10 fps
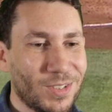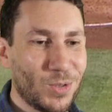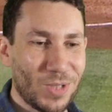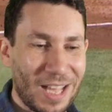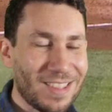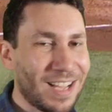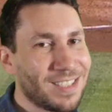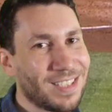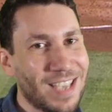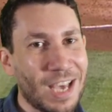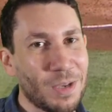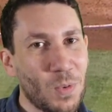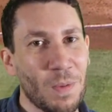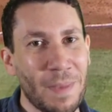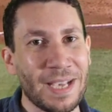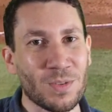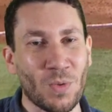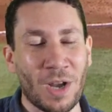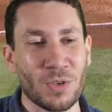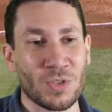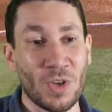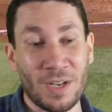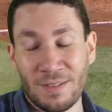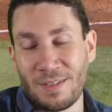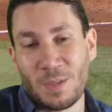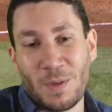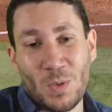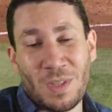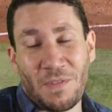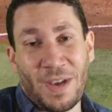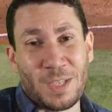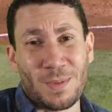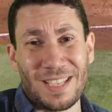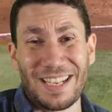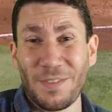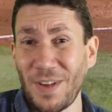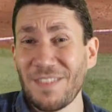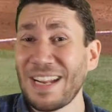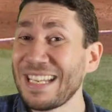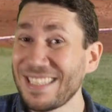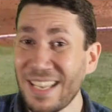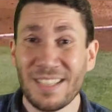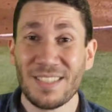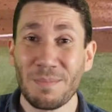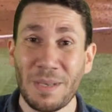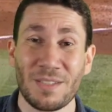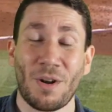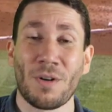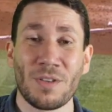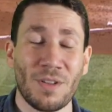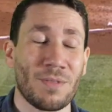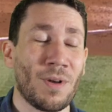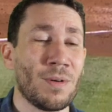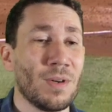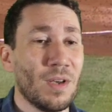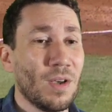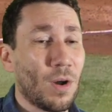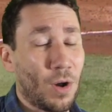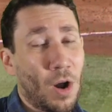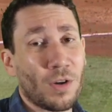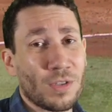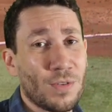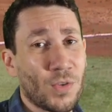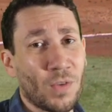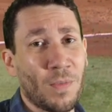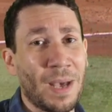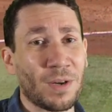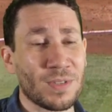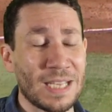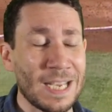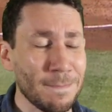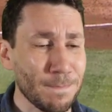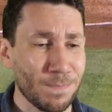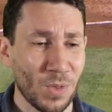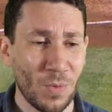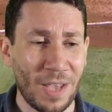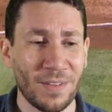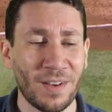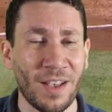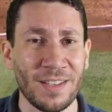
that's exactly what makes Rodgers good, and especially when the fastball is 95, 96, it makes it harder to throw, or harder to for batters to hit, rather.